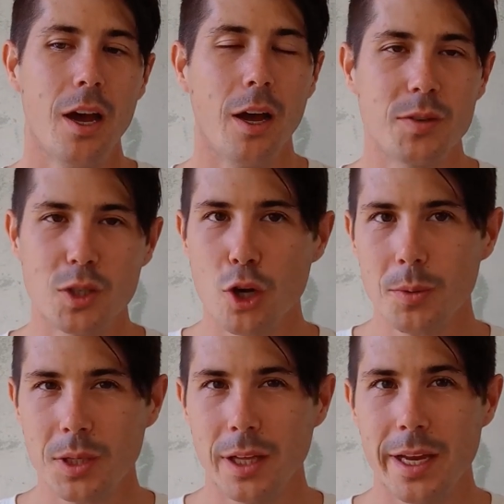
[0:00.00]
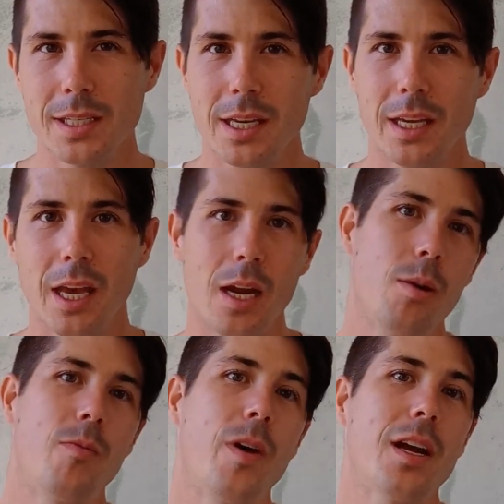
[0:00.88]
I've stopped collecting and
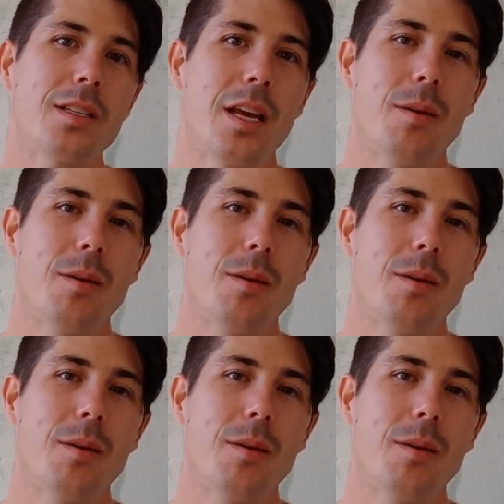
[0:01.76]
in fact